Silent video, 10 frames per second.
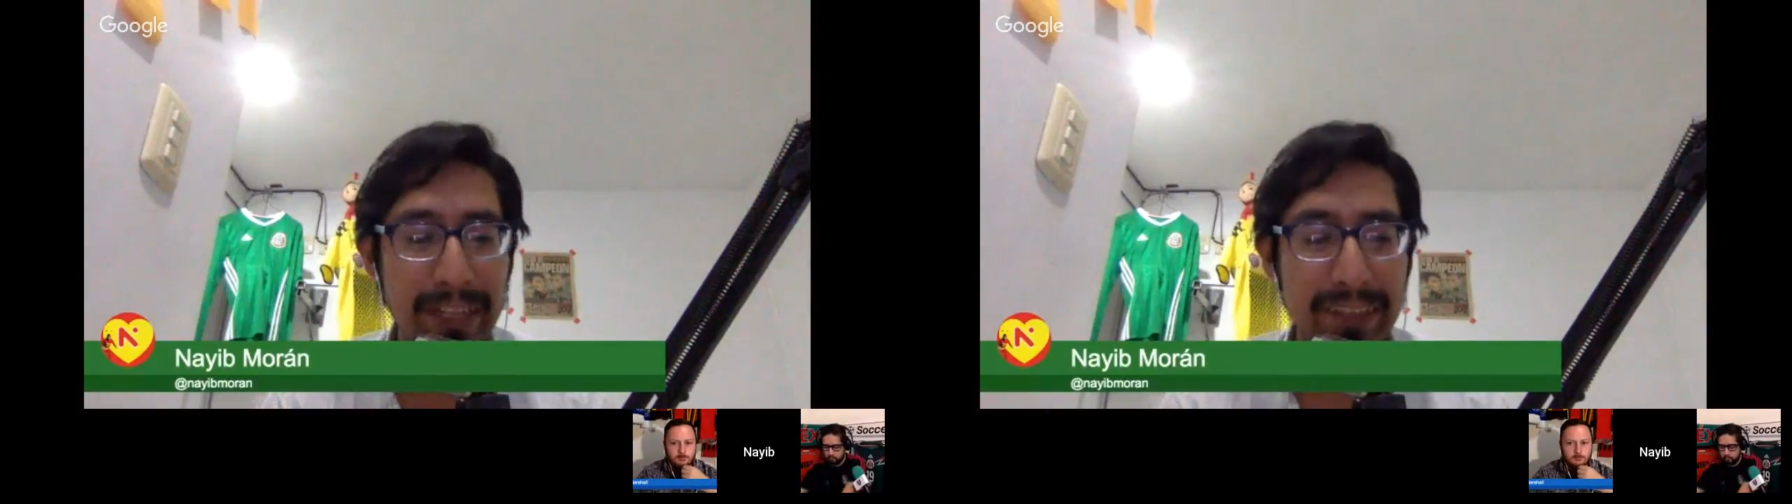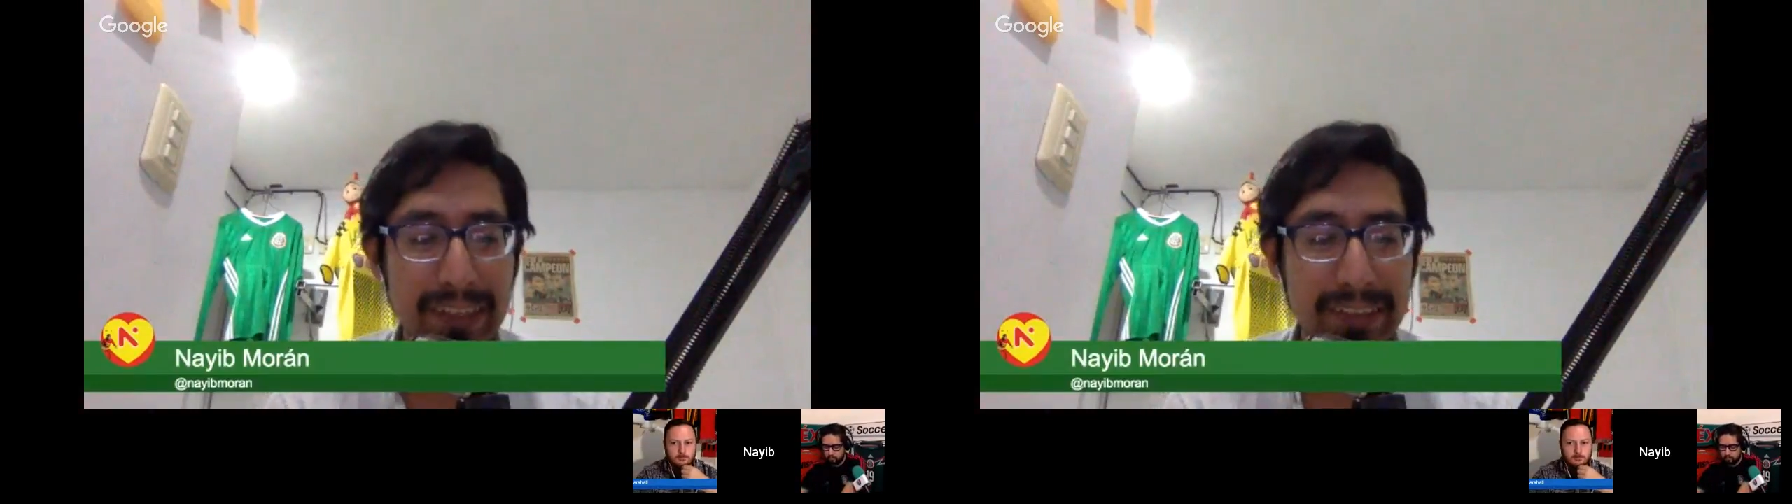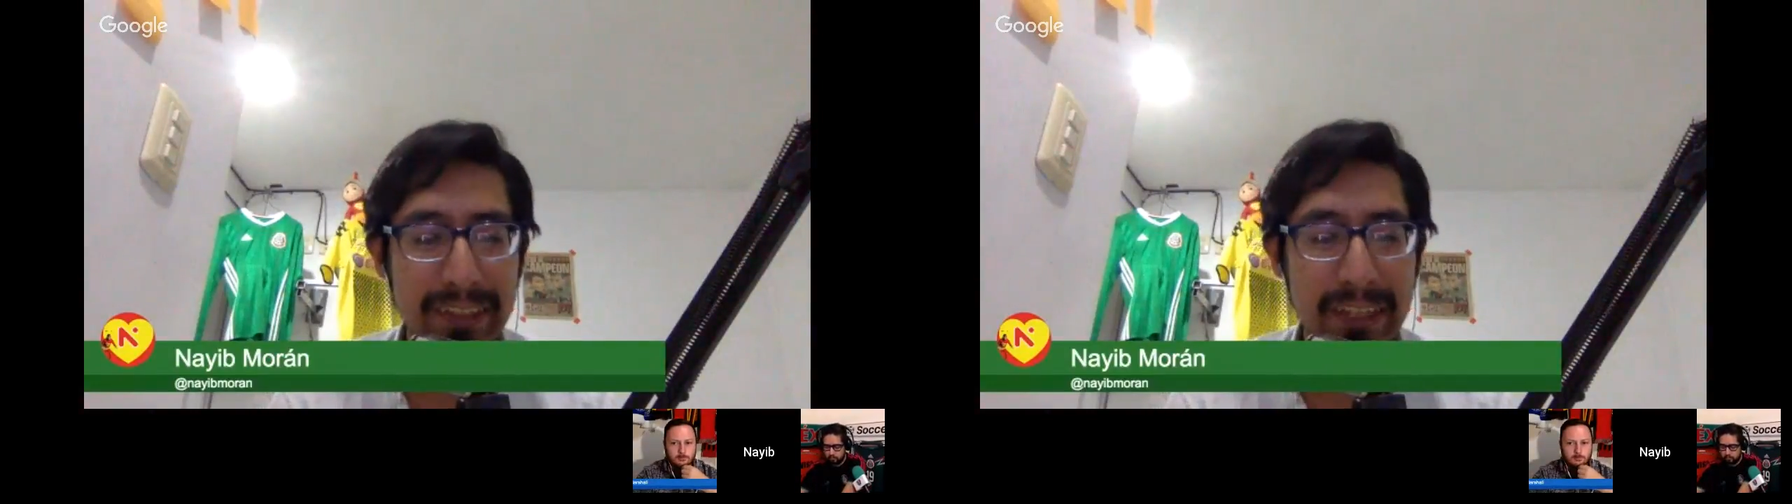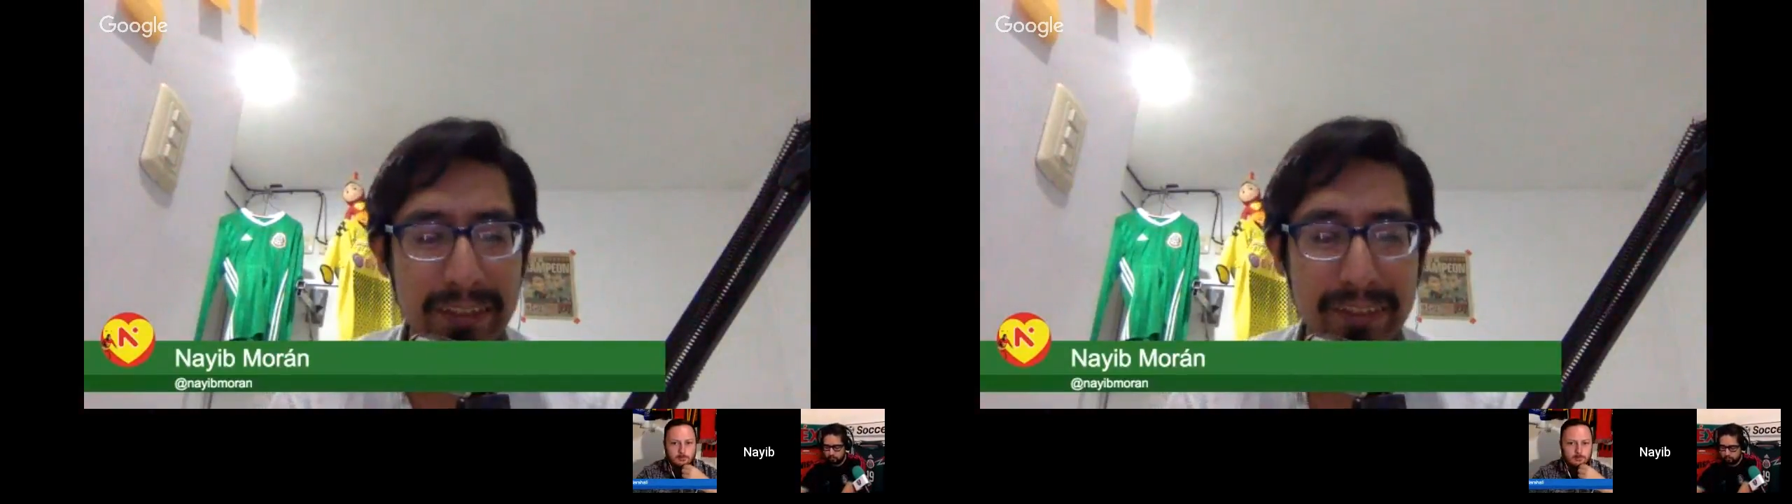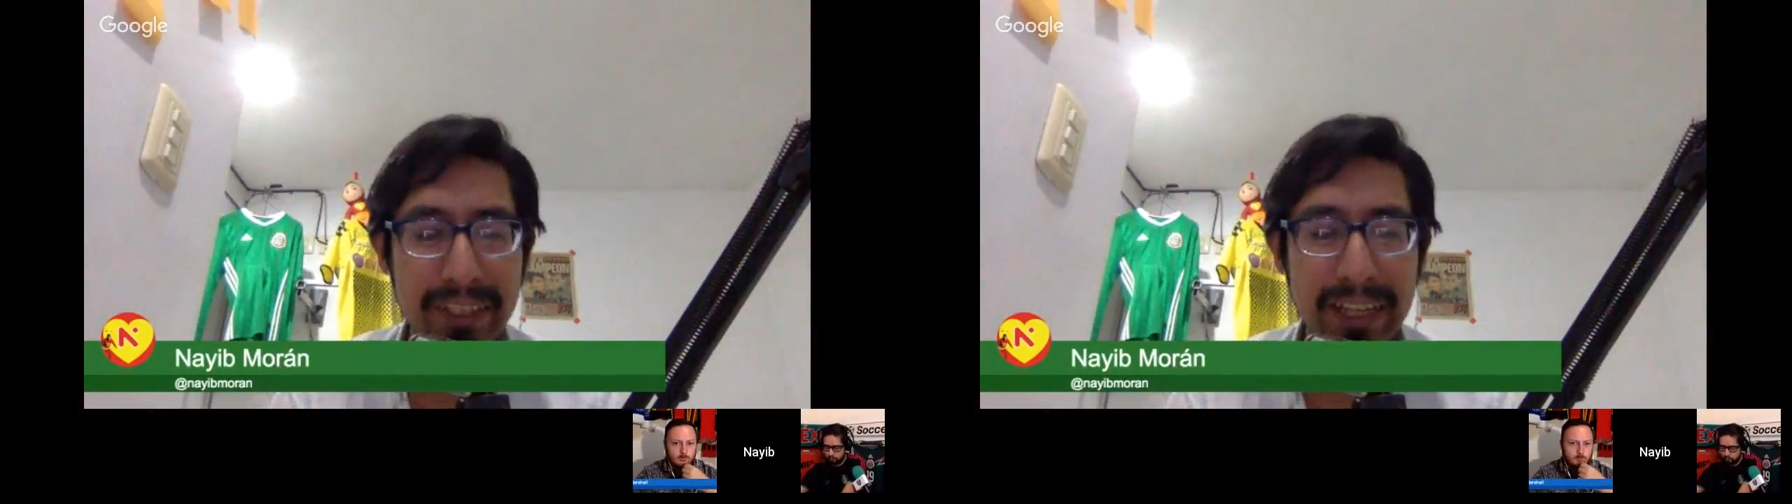it's an
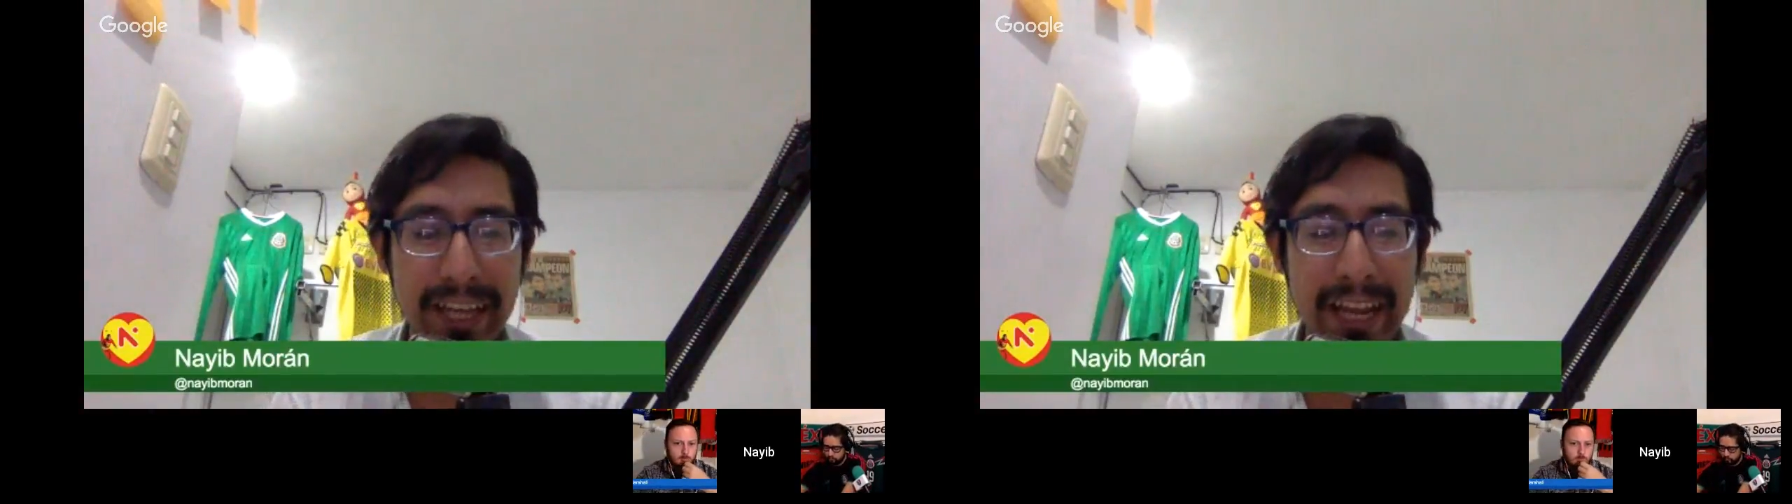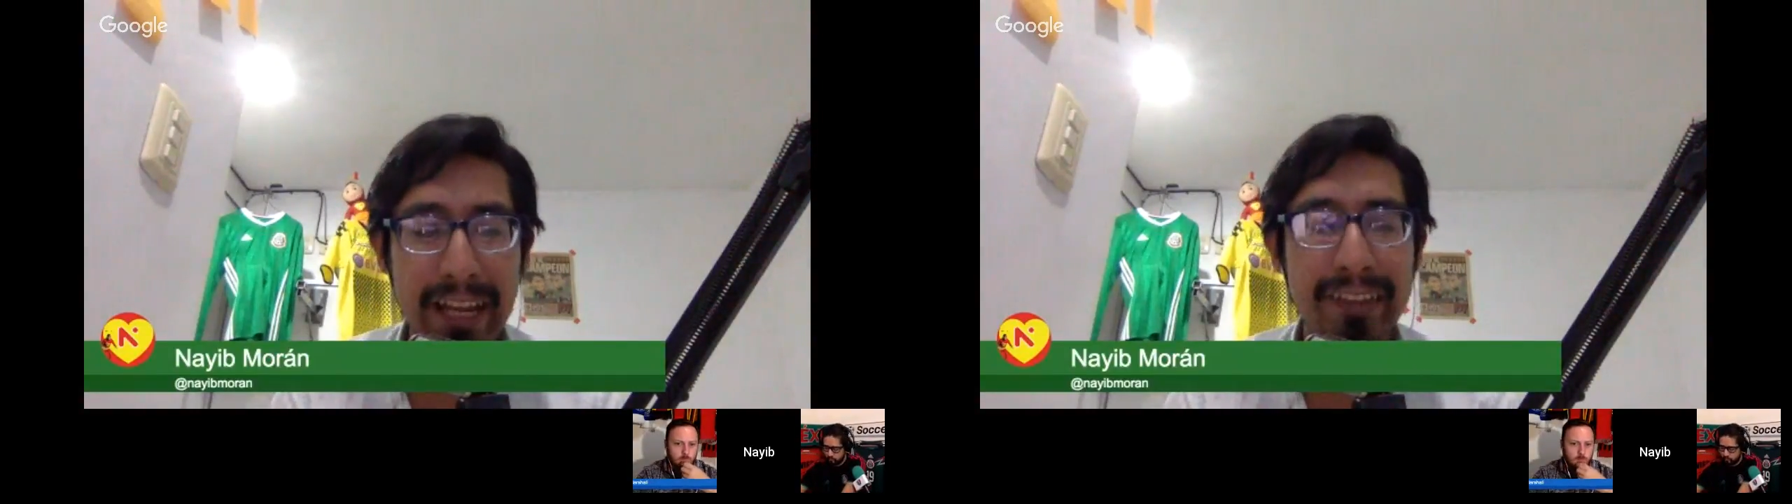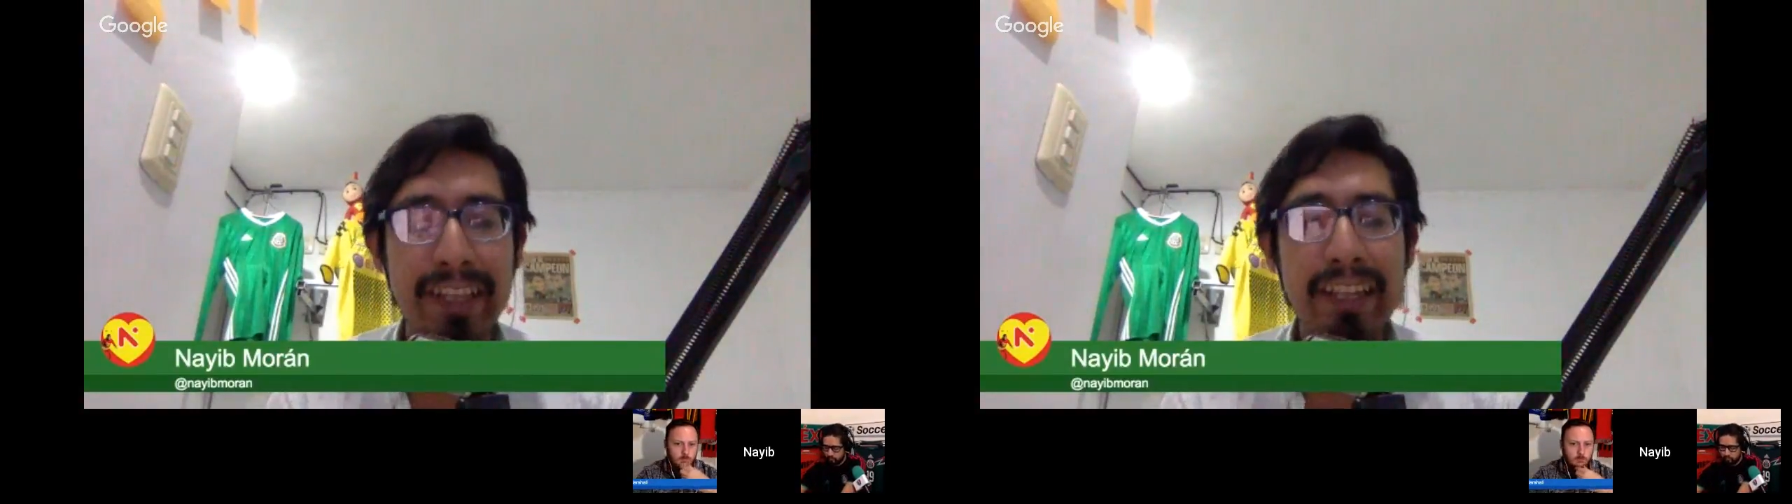interesting case,